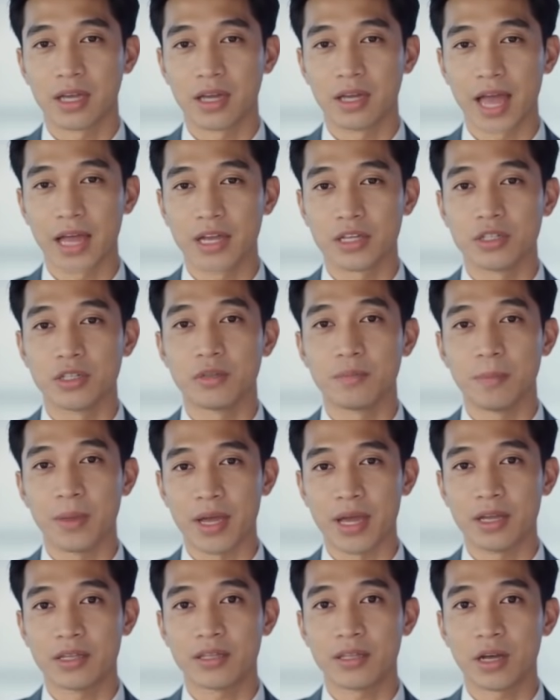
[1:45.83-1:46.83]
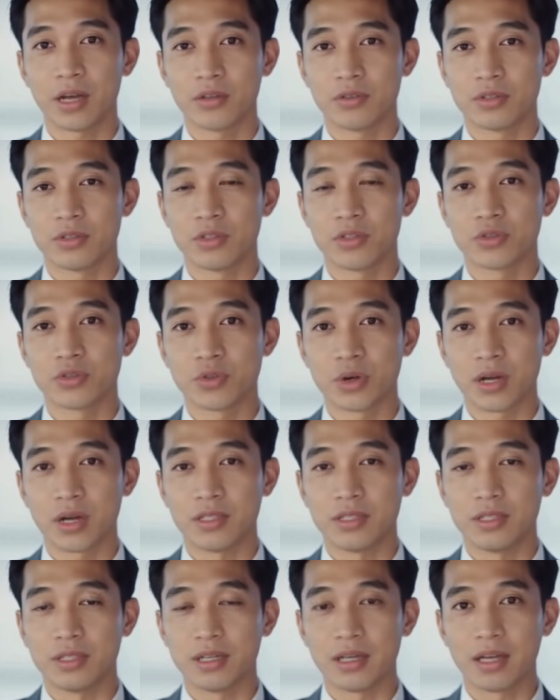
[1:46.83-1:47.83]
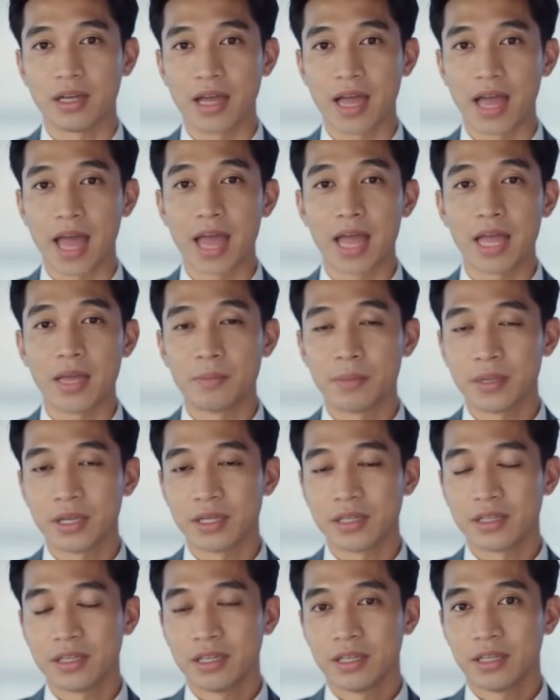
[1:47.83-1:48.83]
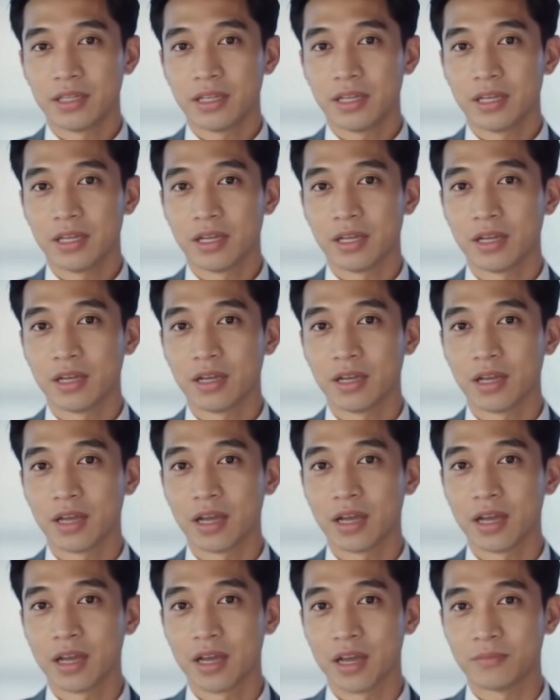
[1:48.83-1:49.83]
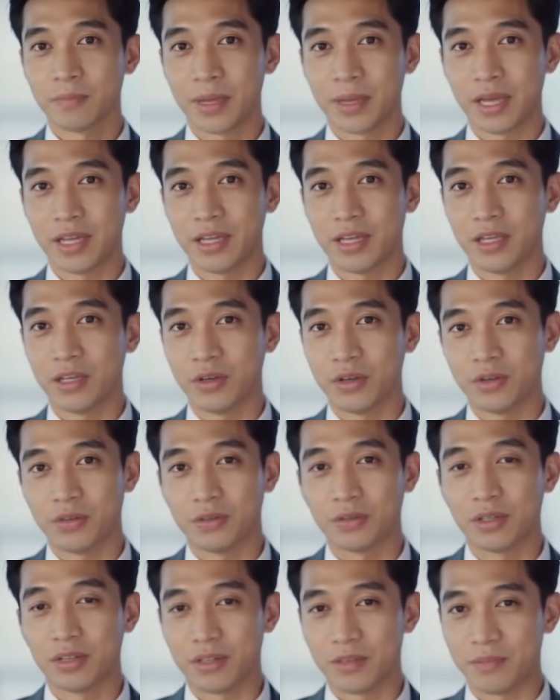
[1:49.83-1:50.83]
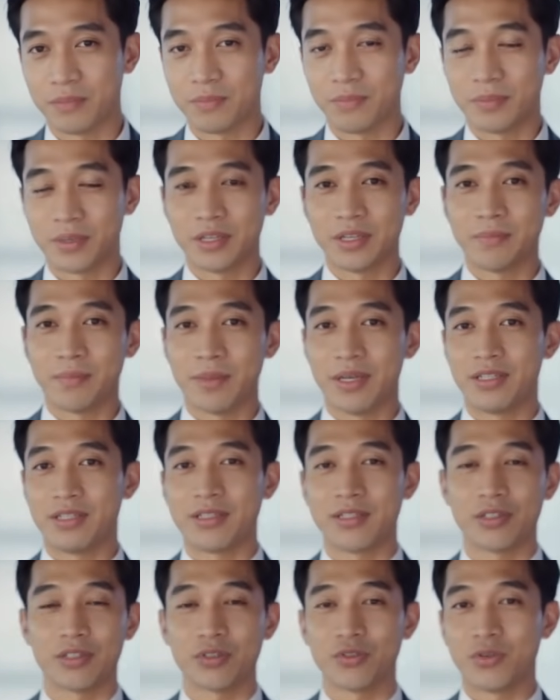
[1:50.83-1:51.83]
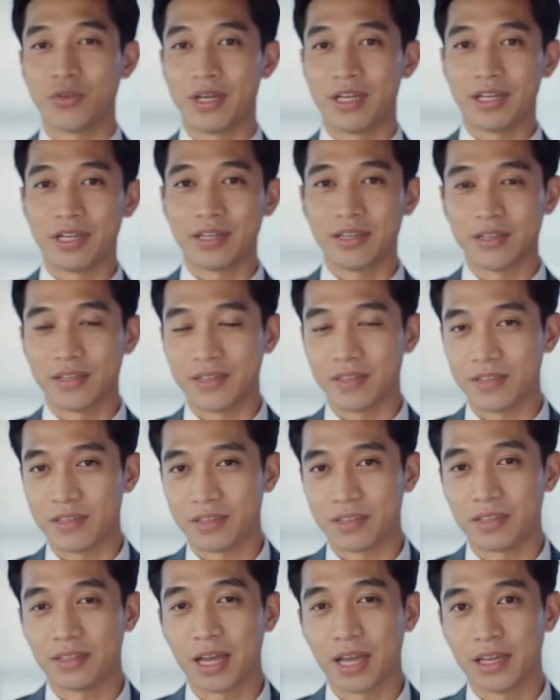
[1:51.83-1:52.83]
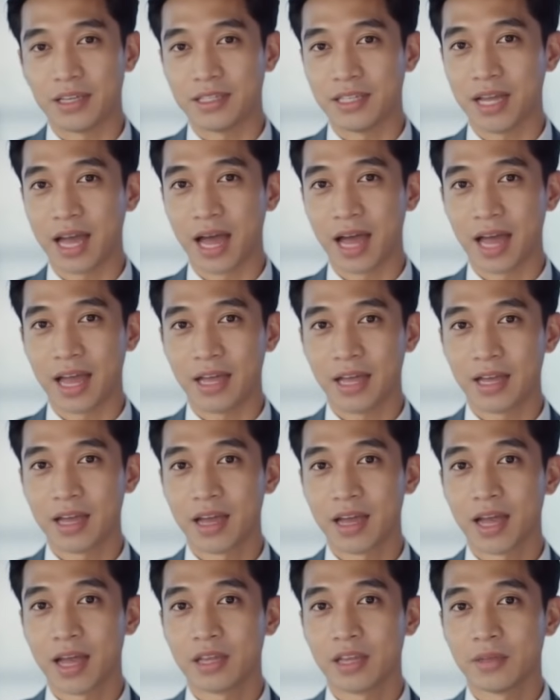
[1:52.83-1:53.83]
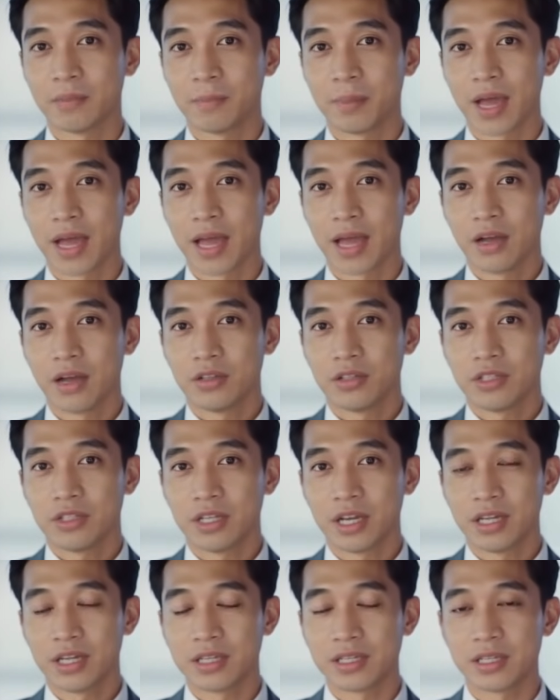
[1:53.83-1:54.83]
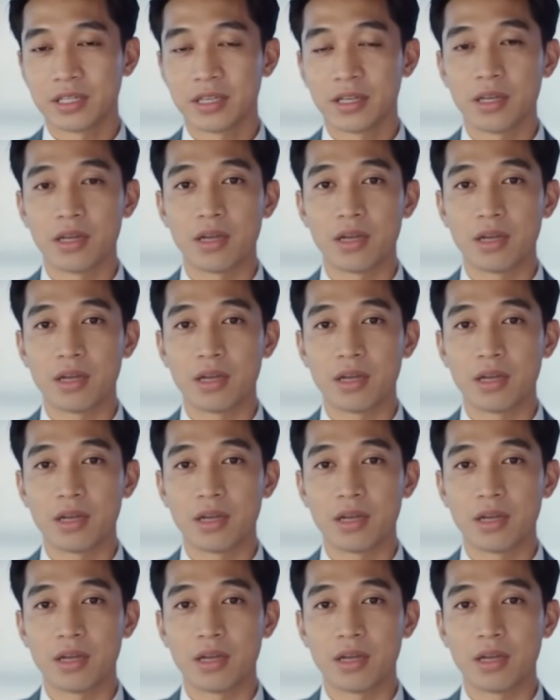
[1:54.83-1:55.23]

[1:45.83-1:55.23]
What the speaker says: Asian Pay Television Trust, APTT. Big yield, but the business is shrinking. Debt is high, and the payout is shaky.